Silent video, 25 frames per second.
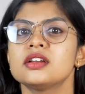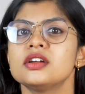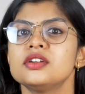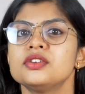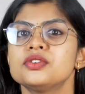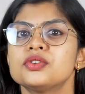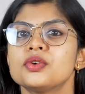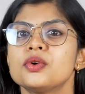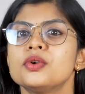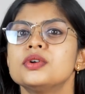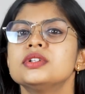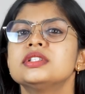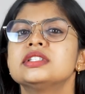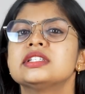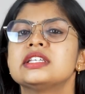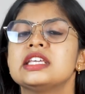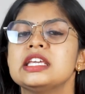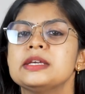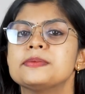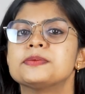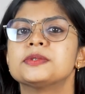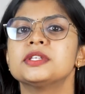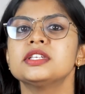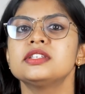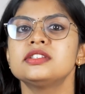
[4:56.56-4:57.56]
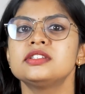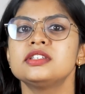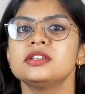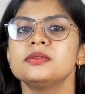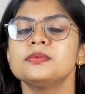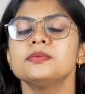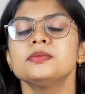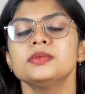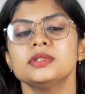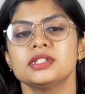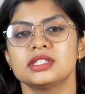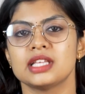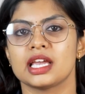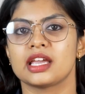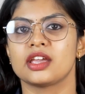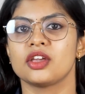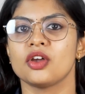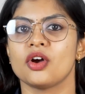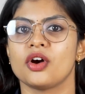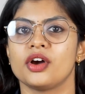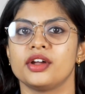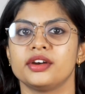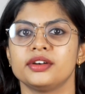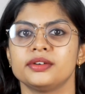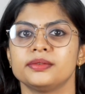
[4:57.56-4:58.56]
controls keep systems
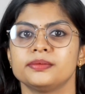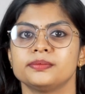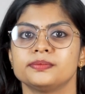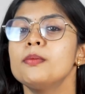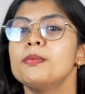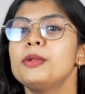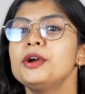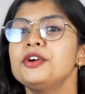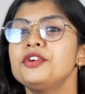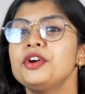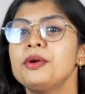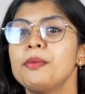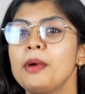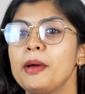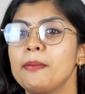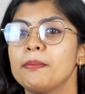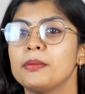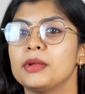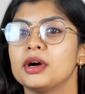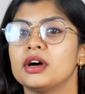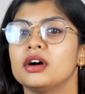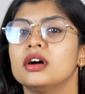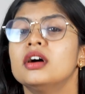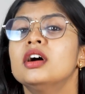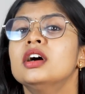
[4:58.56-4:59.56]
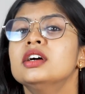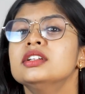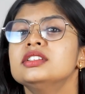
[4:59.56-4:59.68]
secure. But remember,